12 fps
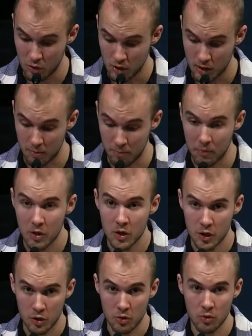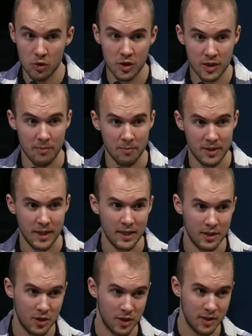the huge
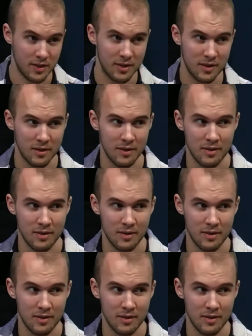temptations